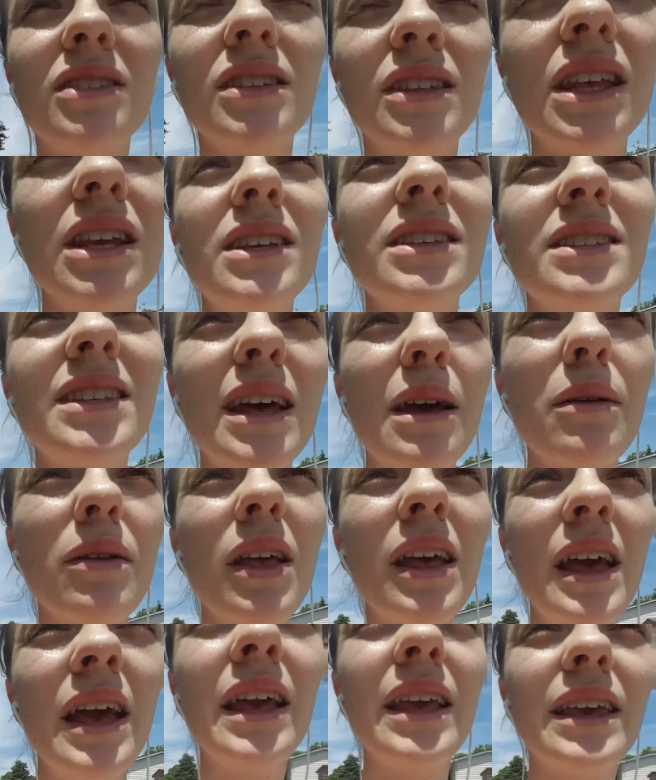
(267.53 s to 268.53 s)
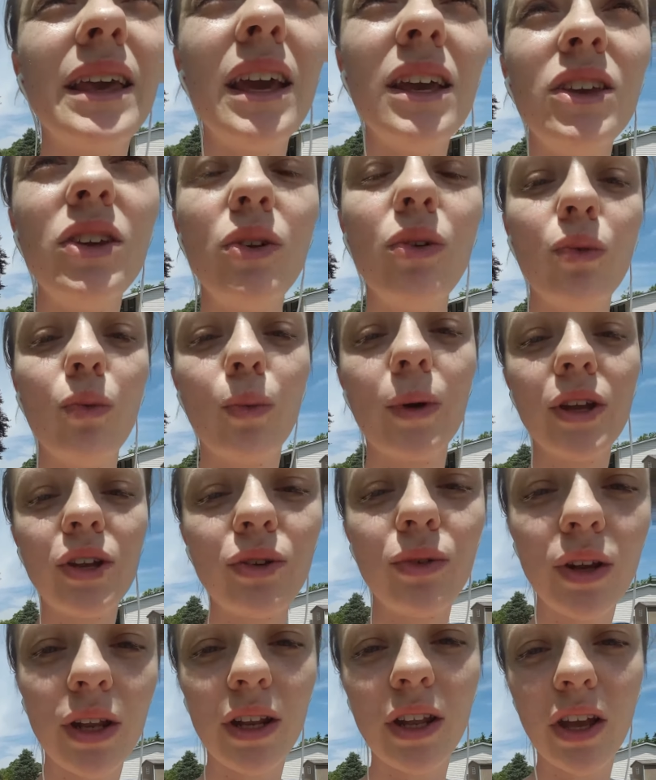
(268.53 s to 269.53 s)
things that get you where
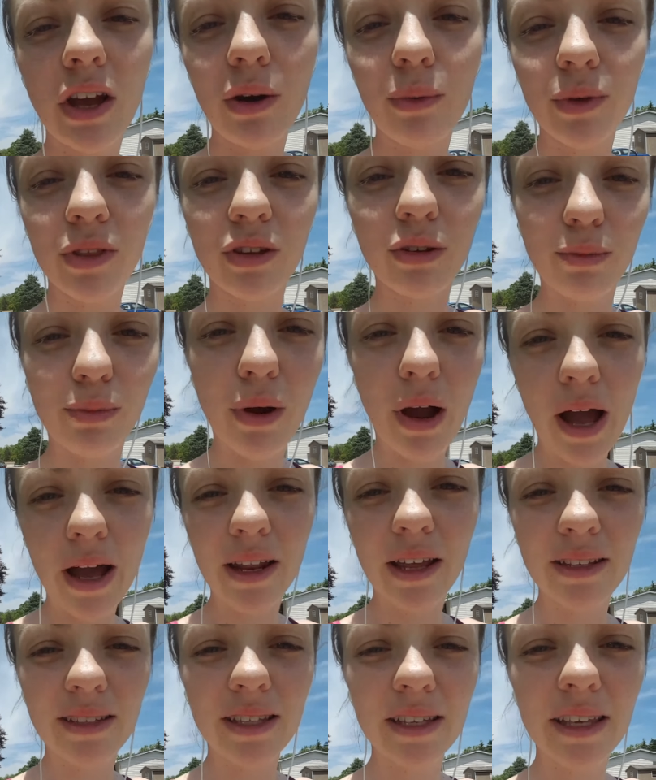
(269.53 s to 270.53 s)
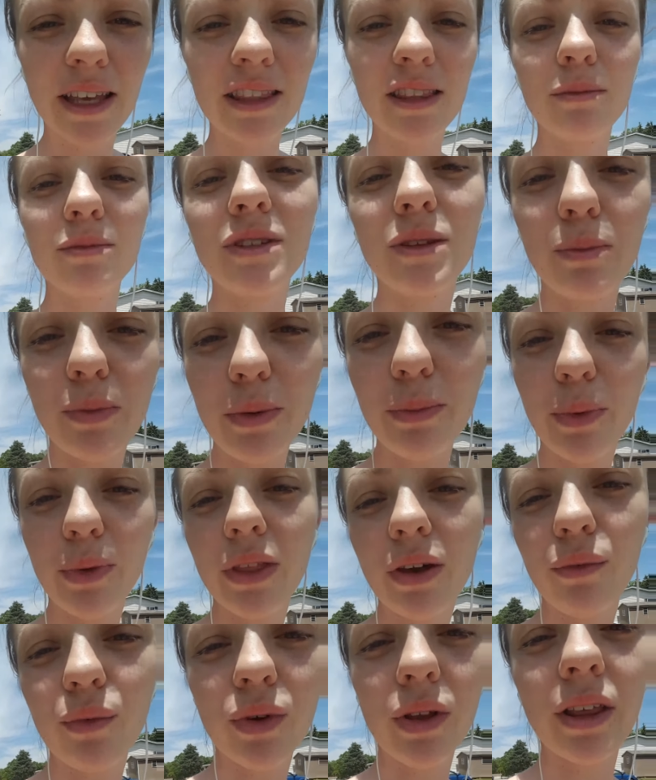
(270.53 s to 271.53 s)
you need to go with your product, to get them to people
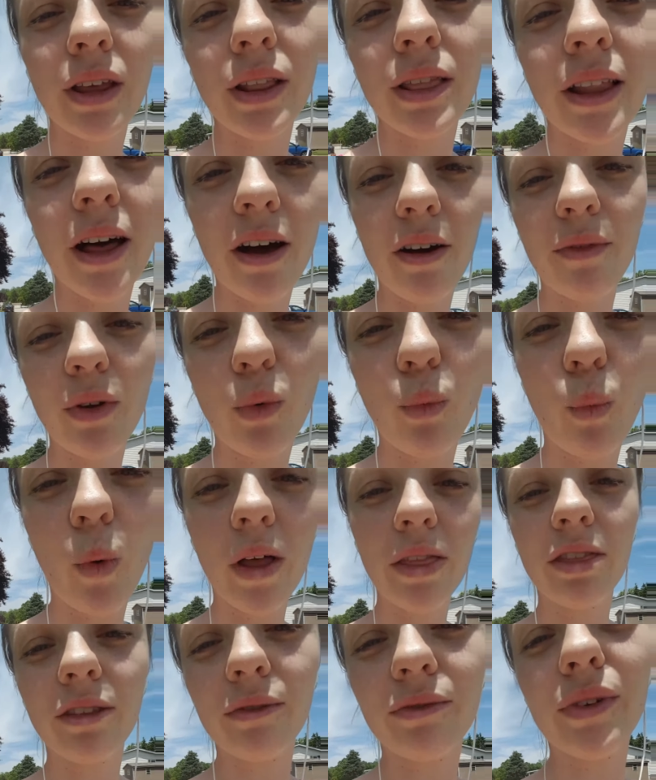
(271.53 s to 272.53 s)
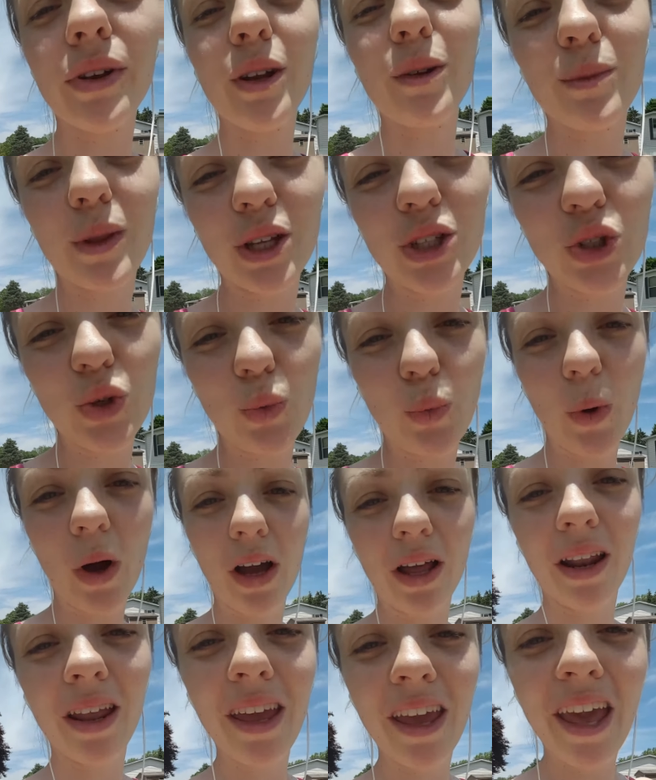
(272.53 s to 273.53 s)
that really love and want the freedom that you
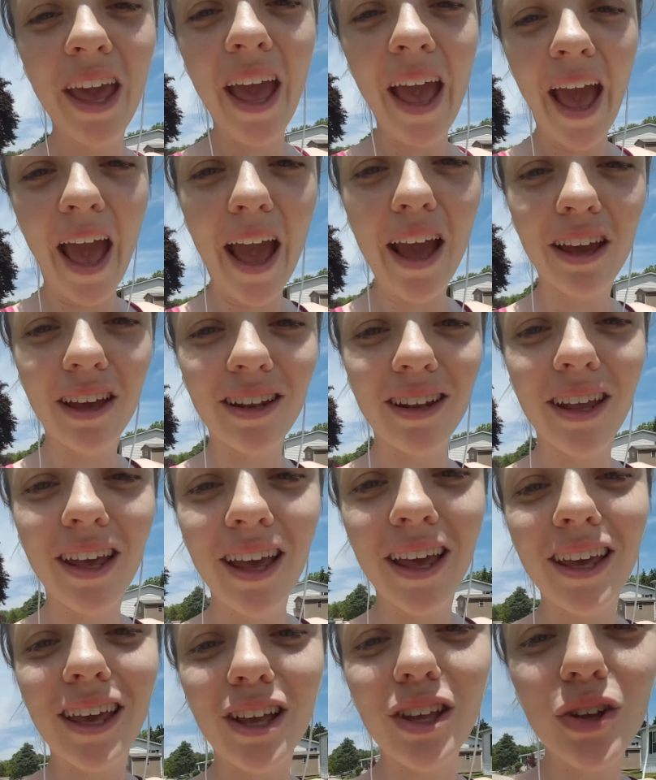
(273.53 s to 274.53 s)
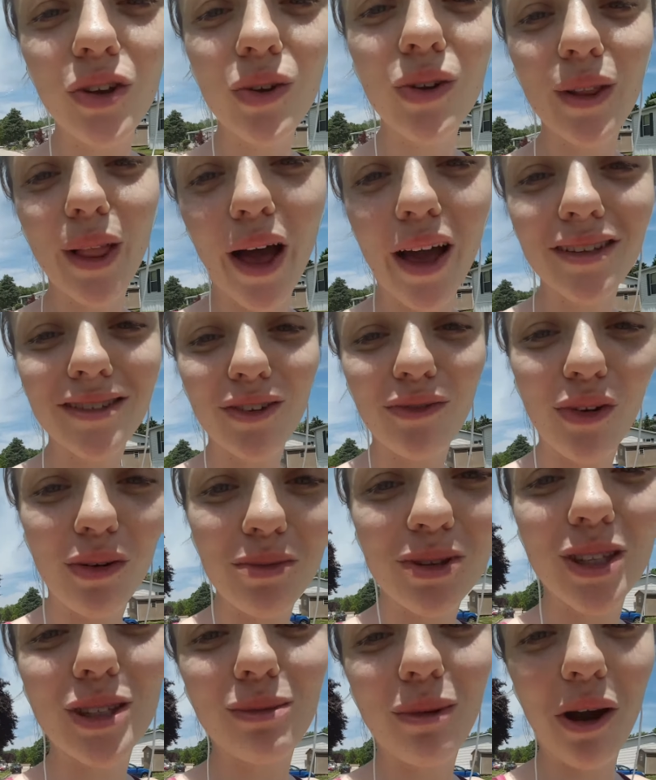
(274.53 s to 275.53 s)
want and can utilize it
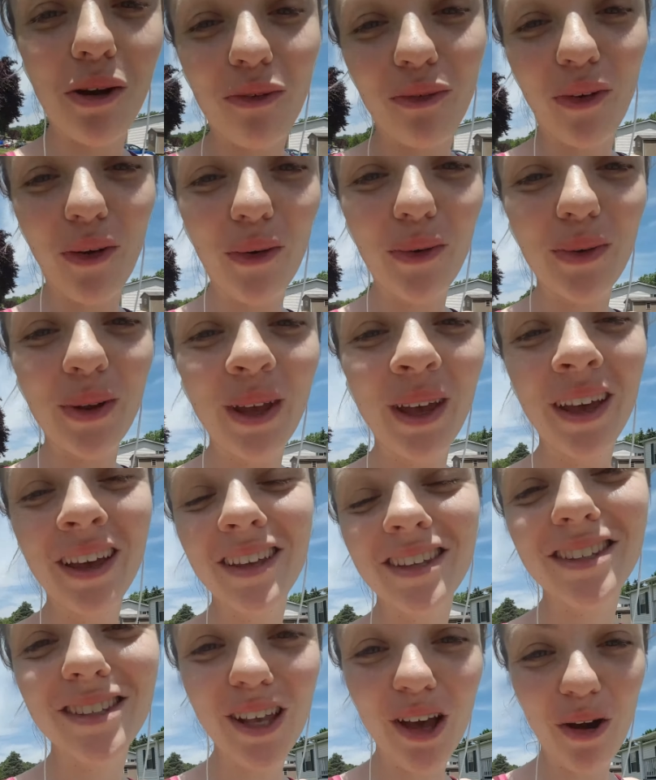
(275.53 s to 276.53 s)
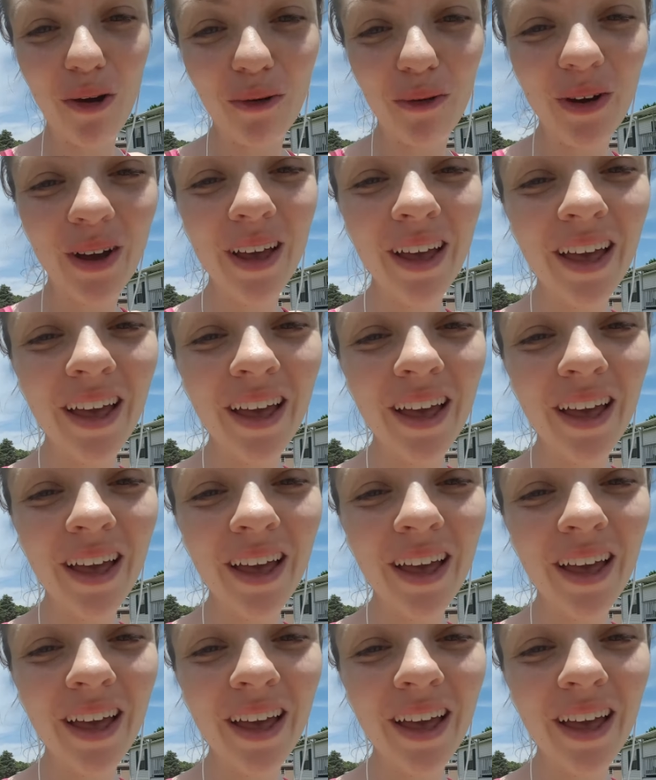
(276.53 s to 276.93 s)
from a smartphone. So,